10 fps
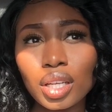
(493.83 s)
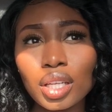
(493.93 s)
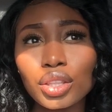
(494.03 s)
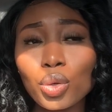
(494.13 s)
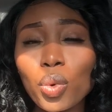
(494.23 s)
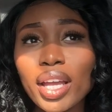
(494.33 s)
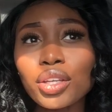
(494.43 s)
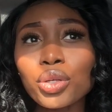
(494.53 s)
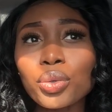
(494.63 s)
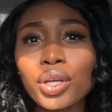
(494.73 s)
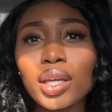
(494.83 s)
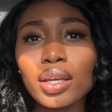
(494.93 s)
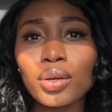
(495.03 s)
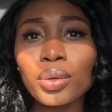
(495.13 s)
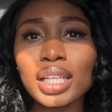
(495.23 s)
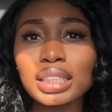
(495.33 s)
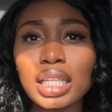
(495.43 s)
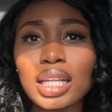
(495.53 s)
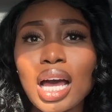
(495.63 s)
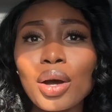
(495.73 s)
The way you heal is
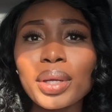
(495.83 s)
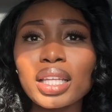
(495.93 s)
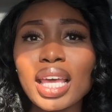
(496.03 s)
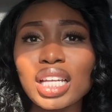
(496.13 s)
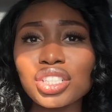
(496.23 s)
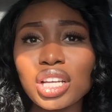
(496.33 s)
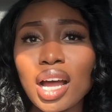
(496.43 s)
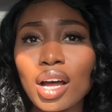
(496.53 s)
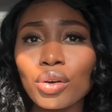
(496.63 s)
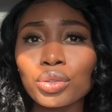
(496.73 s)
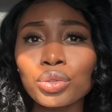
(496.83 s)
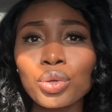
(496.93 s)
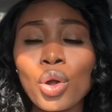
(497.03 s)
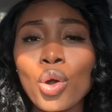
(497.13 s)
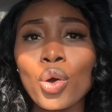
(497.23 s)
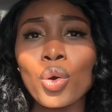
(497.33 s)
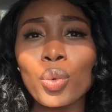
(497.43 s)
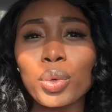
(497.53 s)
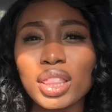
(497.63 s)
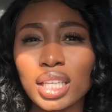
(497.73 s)
allowing that child
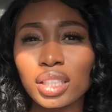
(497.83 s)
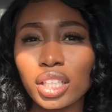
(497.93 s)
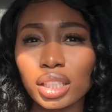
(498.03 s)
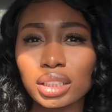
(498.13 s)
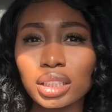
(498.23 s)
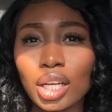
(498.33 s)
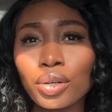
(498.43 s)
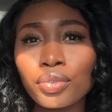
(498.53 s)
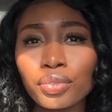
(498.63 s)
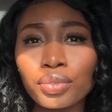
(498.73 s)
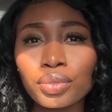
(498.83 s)
within yourself